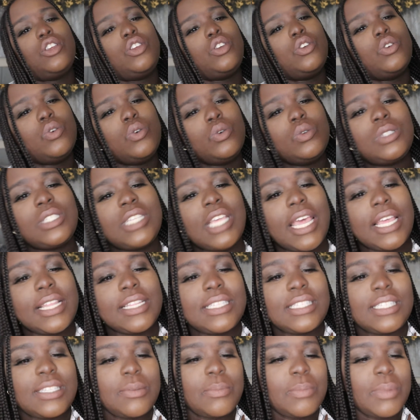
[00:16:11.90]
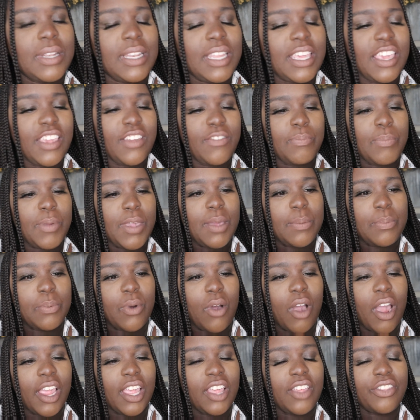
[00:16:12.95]
You tend to believe
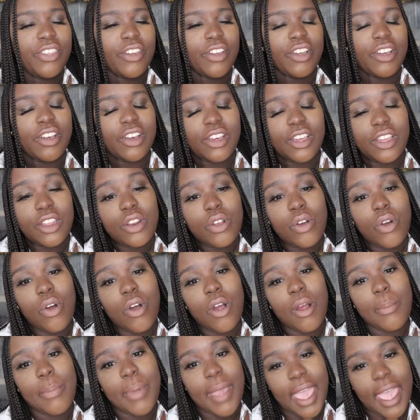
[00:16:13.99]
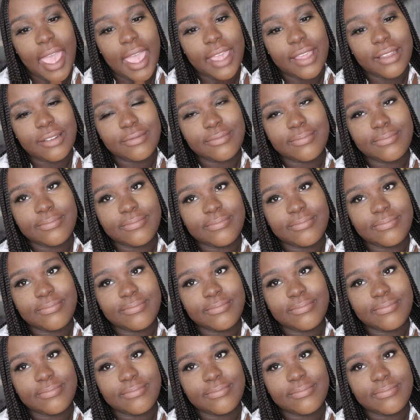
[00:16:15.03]
people are either good or bad.